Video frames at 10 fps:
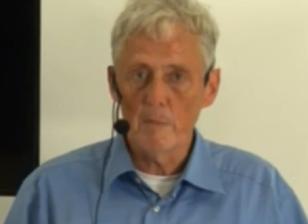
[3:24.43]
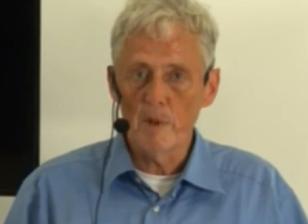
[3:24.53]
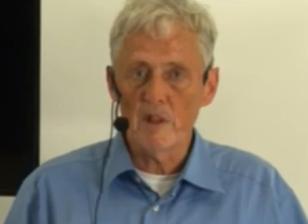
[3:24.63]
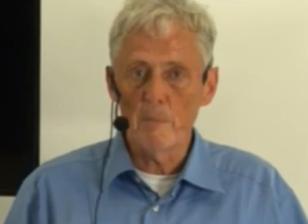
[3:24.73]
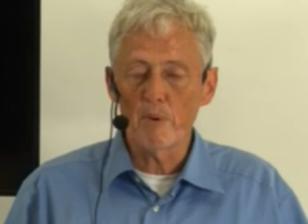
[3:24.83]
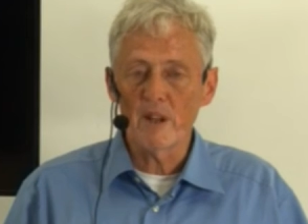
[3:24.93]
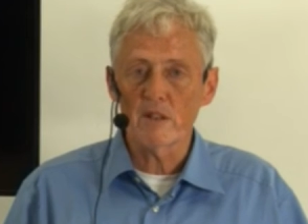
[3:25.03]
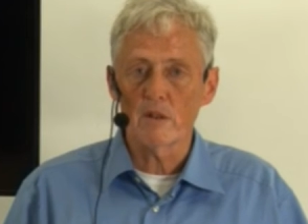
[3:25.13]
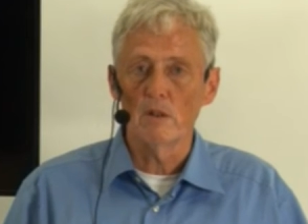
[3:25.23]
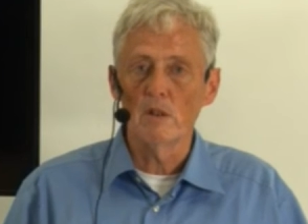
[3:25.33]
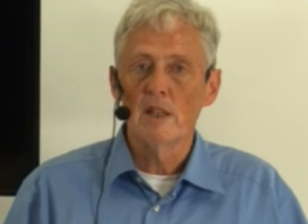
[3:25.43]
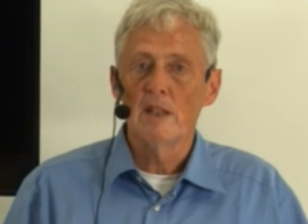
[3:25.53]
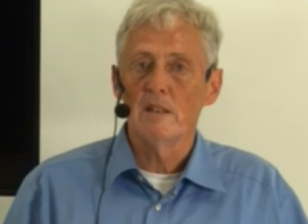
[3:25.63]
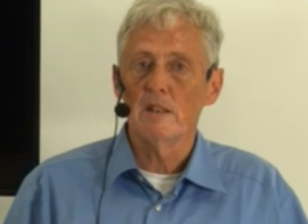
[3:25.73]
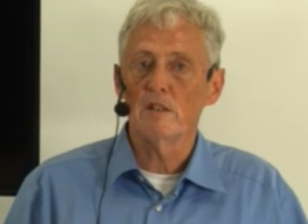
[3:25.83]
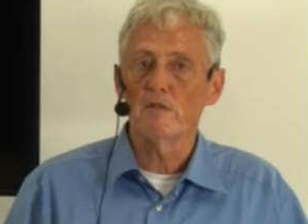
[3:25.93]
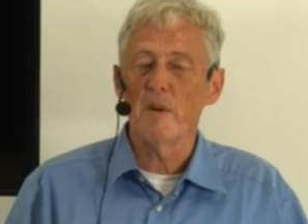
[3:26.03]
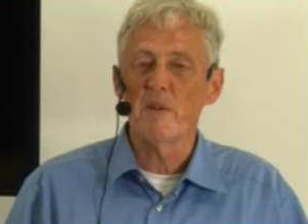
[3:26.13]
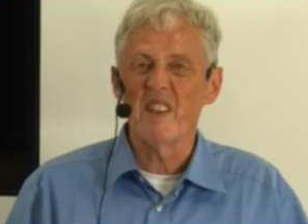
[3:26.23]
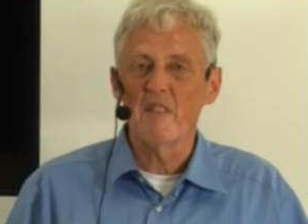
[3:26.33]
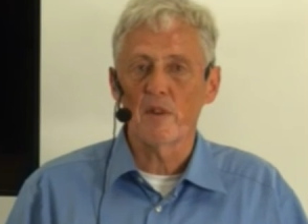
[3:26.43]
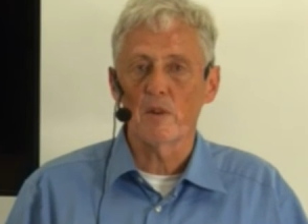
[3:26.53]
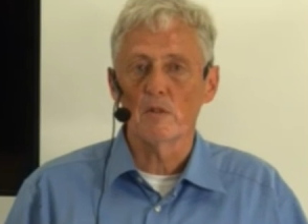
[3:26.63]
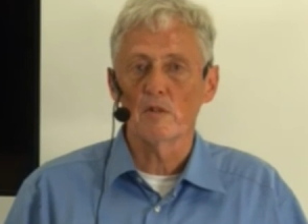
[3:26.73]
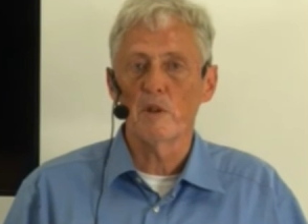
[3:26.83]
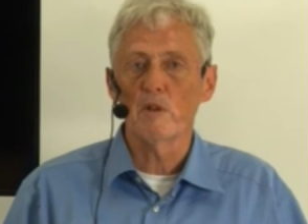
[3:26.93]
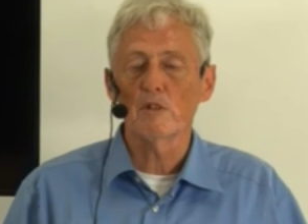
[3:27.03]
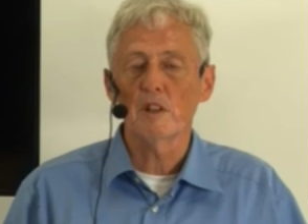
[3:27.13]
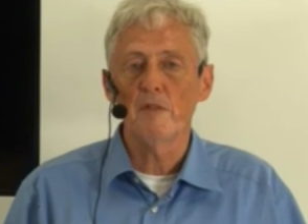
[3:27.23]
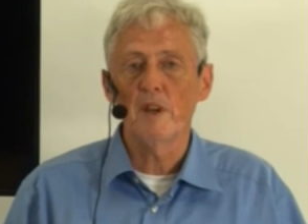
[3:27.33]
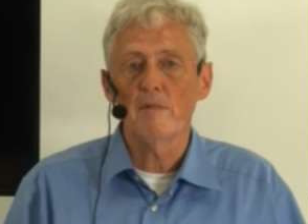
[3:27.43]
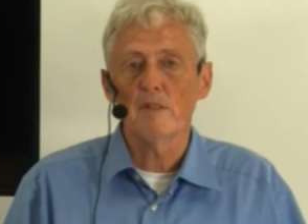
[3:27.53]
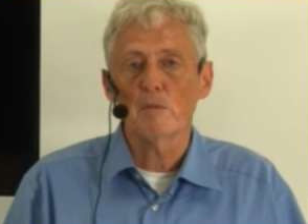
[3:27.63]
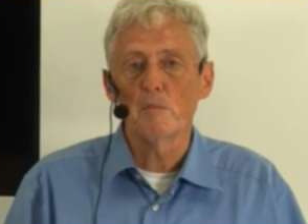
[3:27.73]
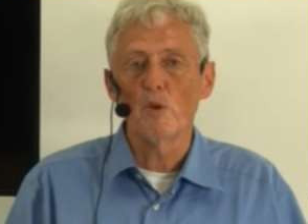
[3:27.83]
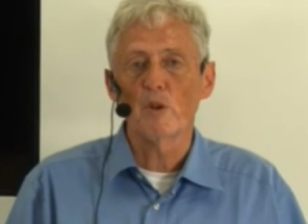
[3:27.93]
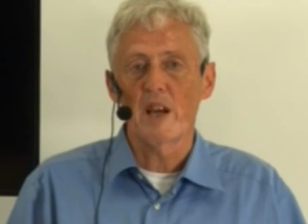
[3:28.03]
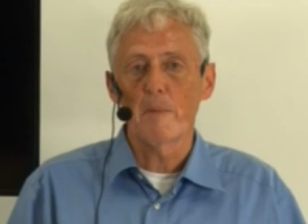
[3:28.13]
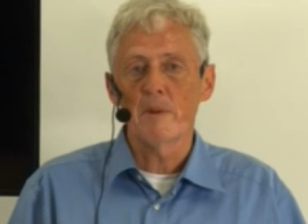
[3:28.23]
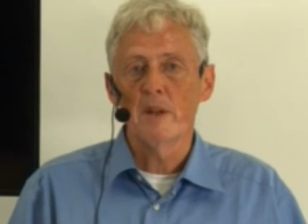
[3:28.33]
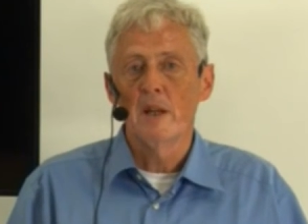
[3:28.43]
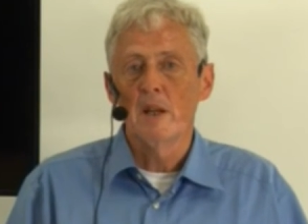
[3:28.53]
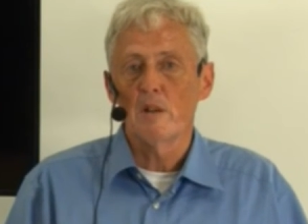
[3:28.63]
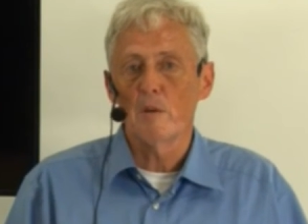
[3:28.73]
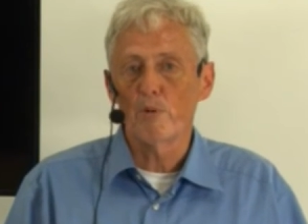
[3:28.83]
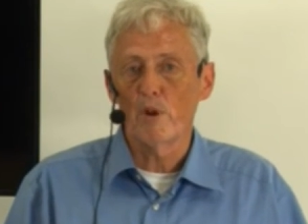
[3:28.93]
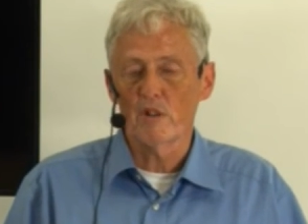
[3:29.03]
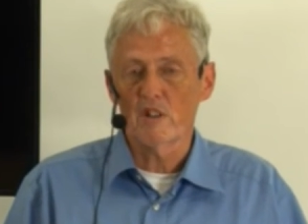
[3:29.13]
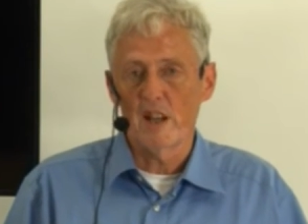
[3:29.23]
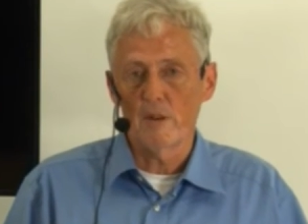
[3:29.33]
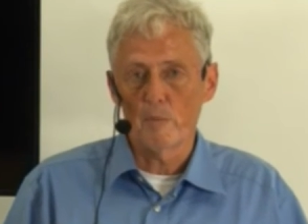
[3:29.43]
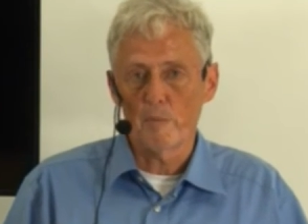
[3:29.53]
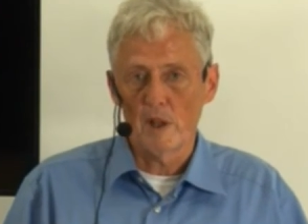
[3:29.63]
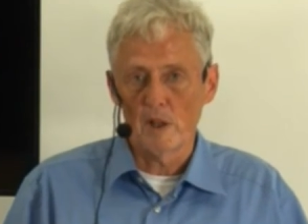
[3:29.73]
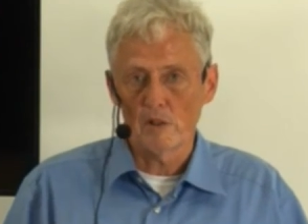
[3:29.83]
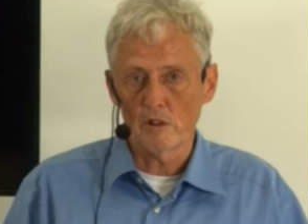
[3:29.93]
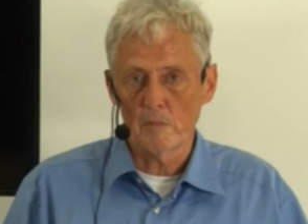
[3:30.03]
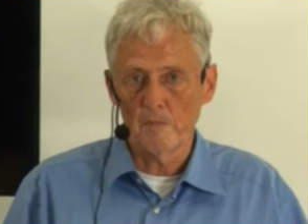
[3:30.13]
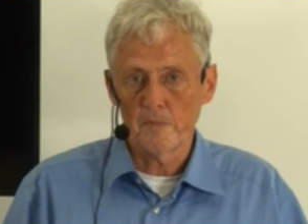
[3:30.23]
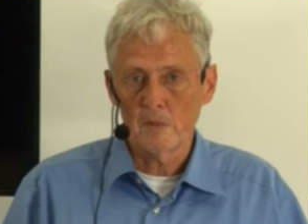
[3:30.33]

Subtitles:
But in practical, this is very difficult because if you have a small gap, the product cannot pass.